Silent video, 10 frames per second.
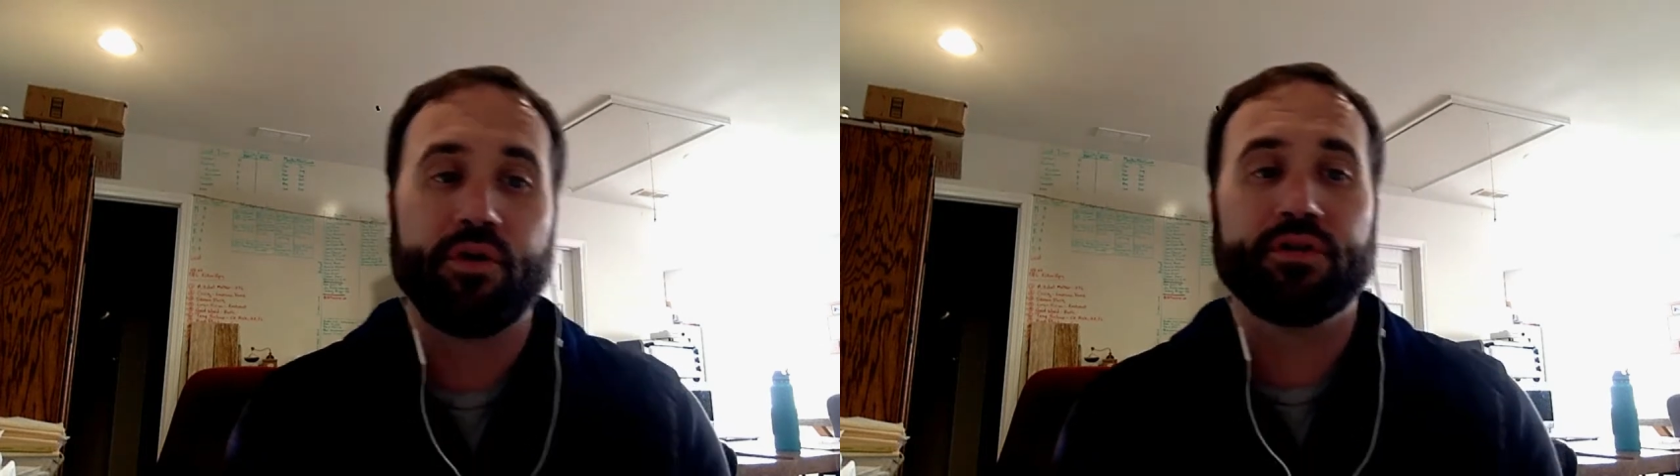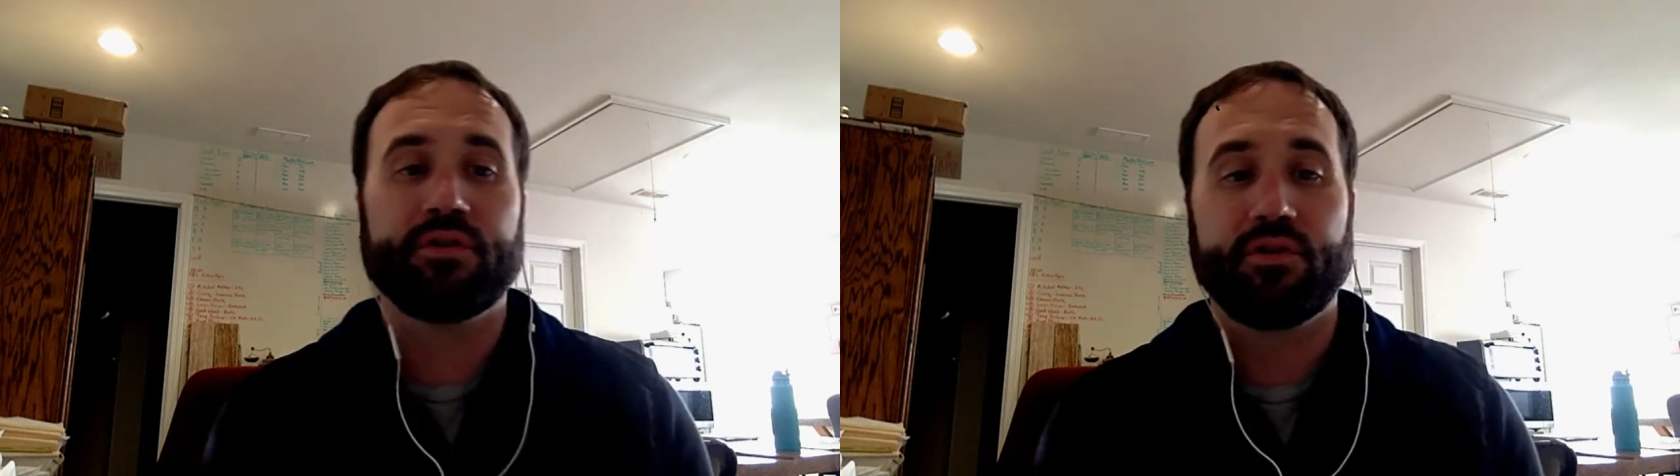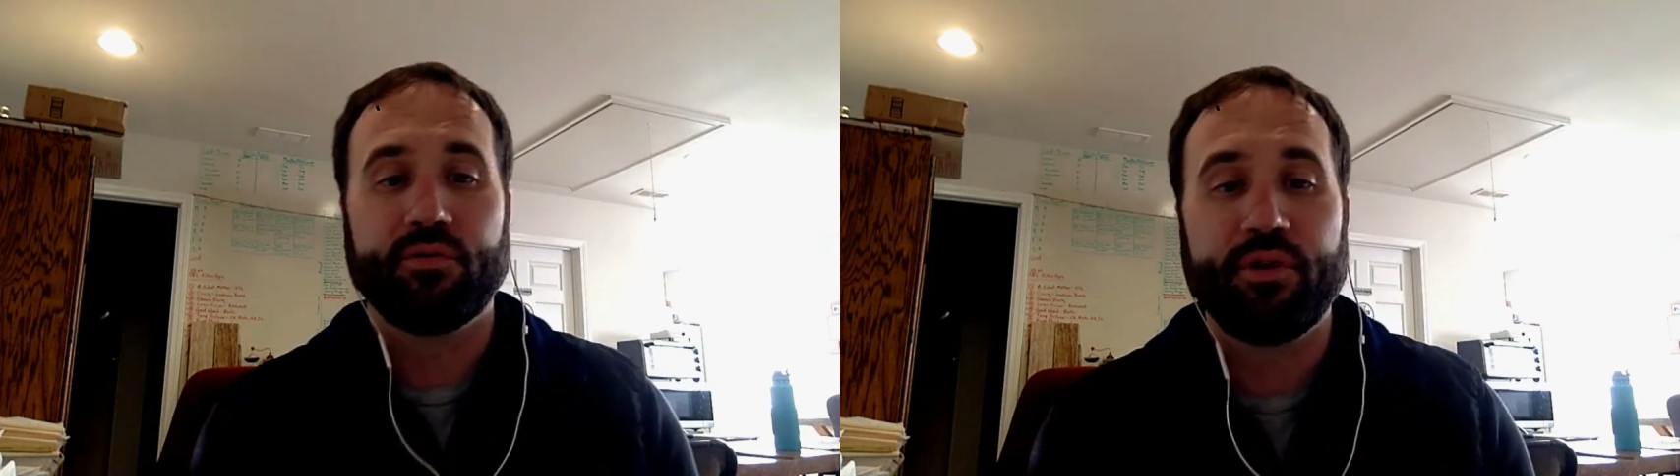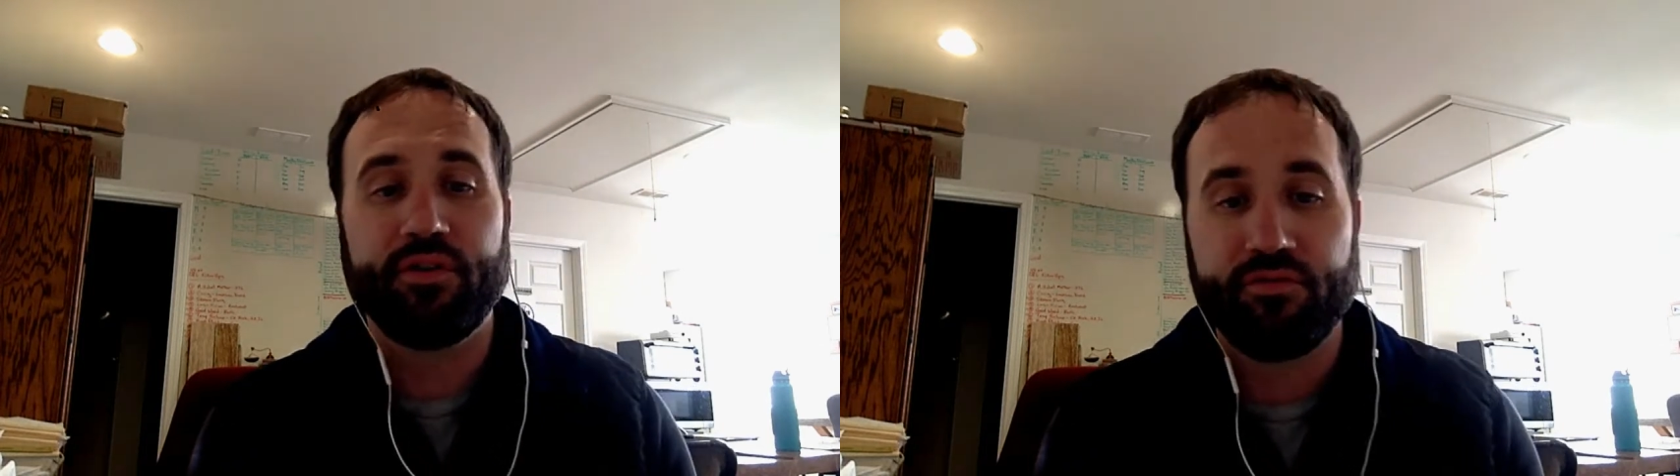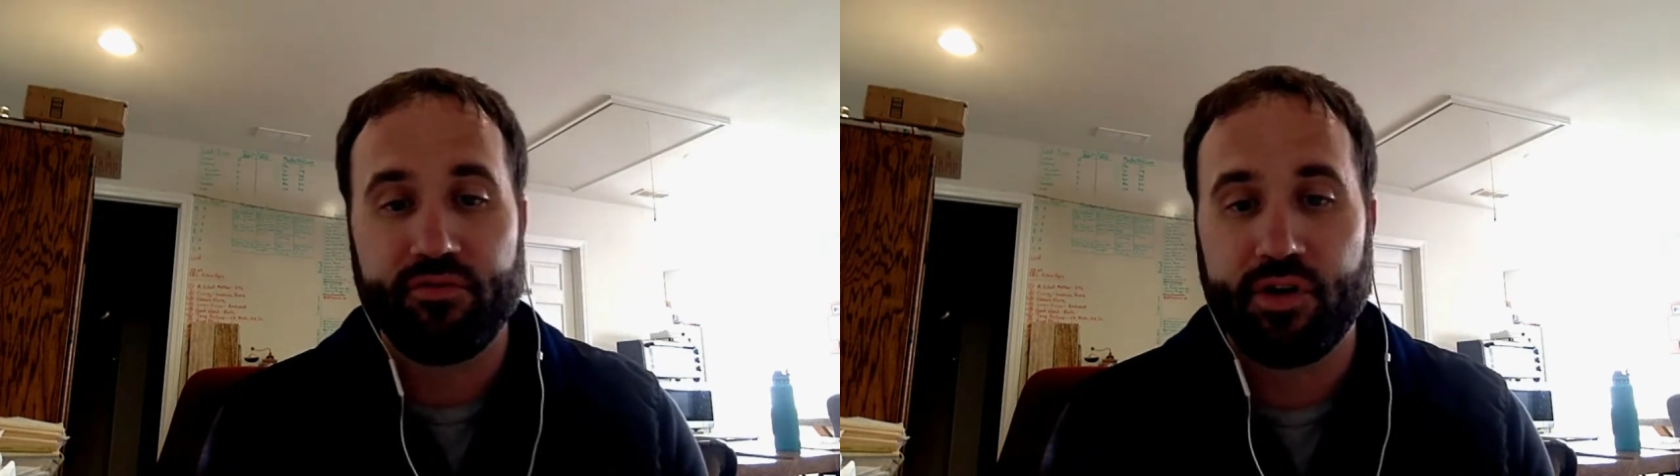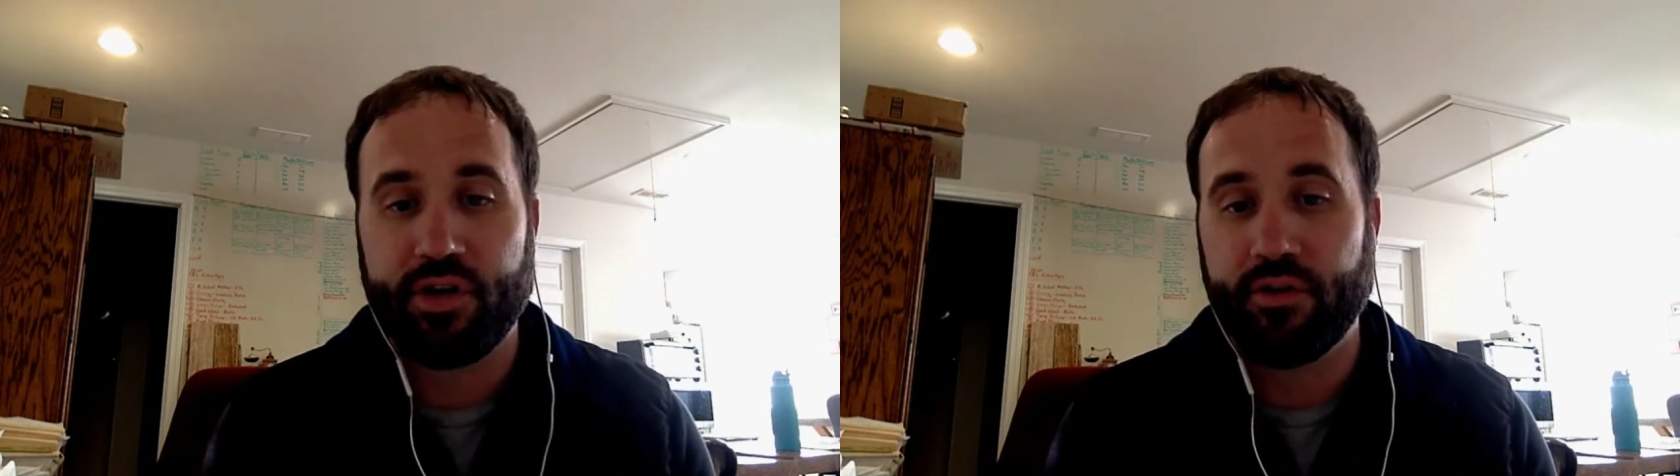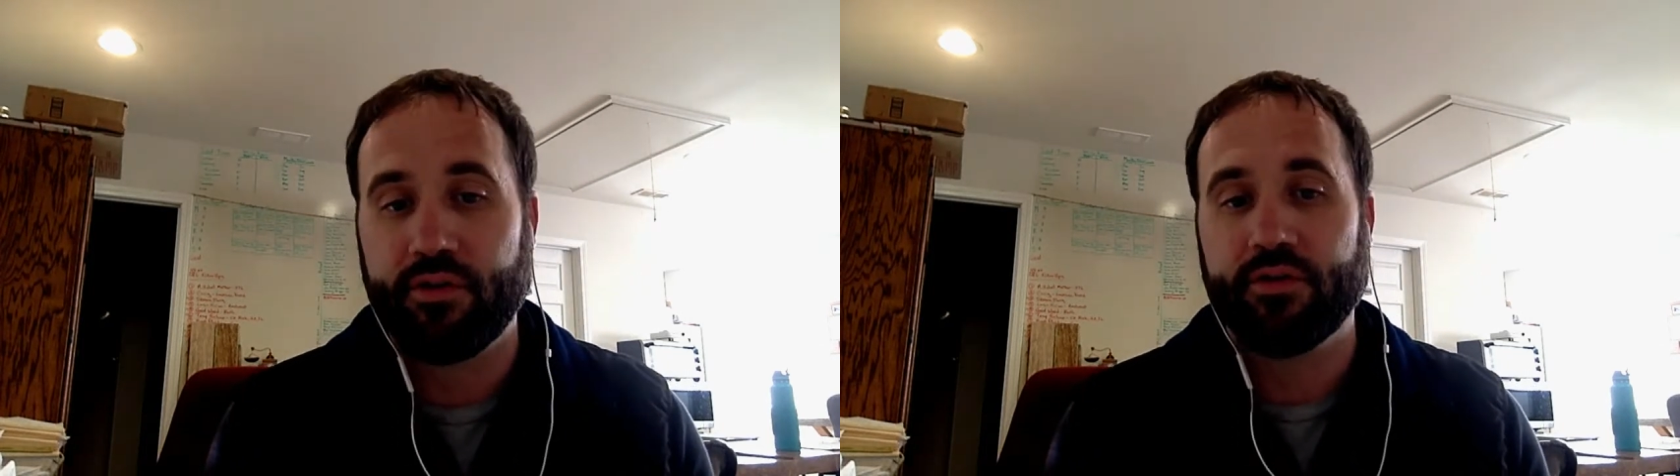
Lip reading: it's a little bit freer,